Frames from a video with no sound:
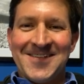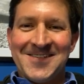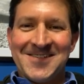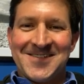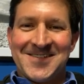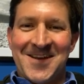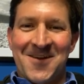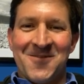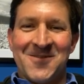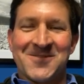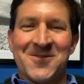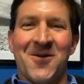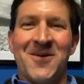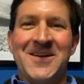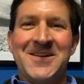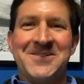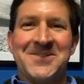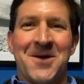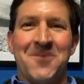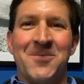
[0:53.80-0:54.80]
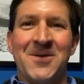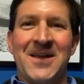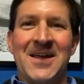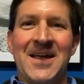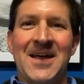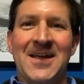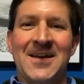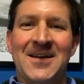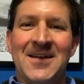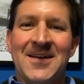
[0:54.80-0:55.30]
Sarah's already jumping
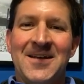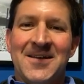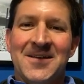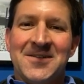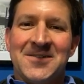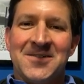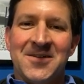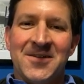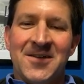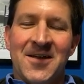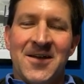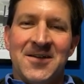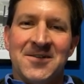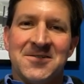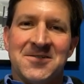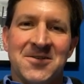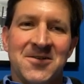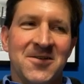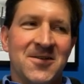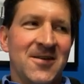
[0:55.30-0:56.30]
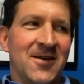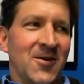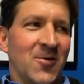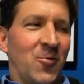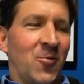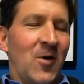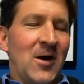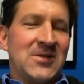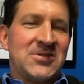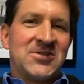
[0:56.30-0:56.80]
in to the
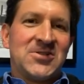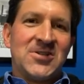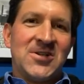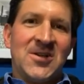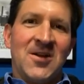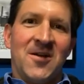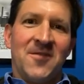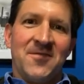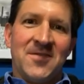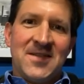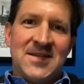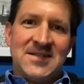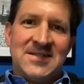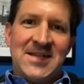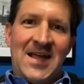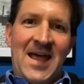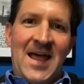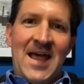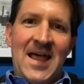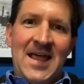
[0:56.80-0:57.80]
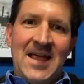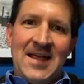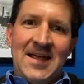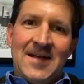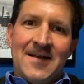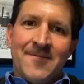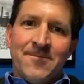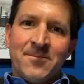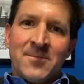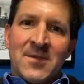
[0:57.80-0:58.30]
question of the day,
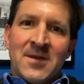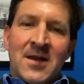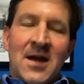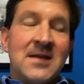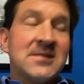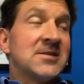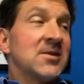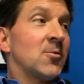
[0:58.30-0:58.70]
guys.